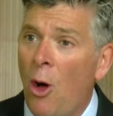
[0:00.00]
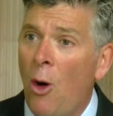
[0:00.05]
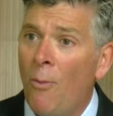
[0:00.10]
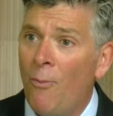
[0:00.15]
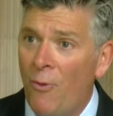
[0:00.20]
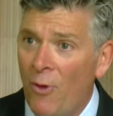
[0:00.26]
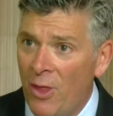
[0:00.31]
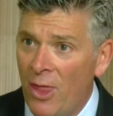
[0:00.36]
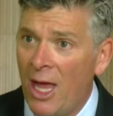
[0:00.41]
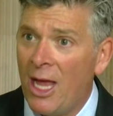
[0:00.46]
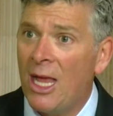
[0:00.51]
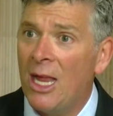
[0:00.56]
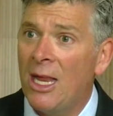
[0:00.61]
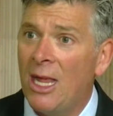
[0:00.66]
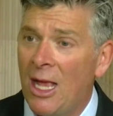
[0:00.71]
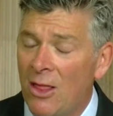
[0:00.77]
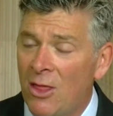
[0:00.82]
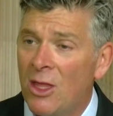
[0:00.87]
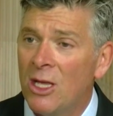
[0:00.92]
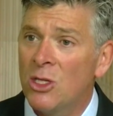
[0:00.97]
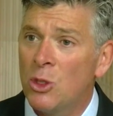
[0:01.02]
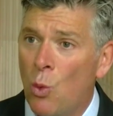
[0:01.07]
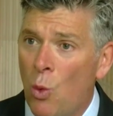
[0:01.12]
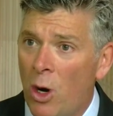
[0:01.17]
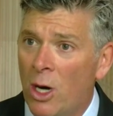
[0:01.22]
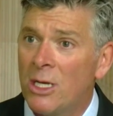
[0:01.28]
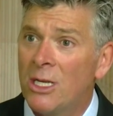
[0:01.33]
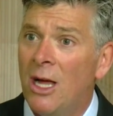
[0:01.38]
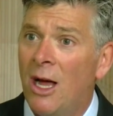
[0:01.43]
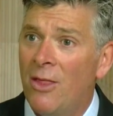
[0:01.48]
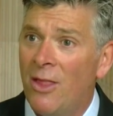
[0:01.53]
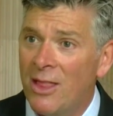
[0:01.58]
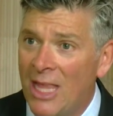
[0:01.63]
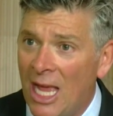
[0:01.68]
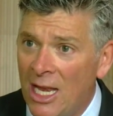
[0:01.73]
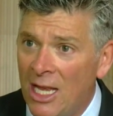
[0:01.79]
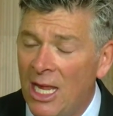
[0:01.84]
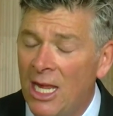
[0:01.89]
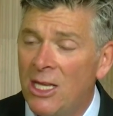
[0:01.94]
Hopefully they can get this work done that
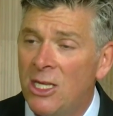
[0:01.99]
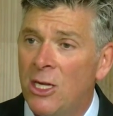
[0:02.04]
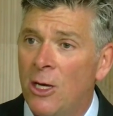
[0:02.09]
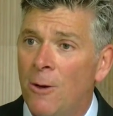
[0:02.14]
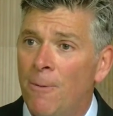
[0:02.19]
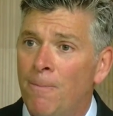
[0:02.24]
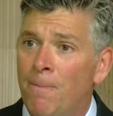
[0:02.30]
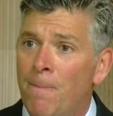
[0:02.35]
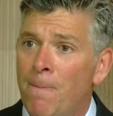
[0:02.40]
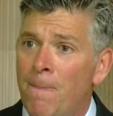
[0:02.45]
they need to.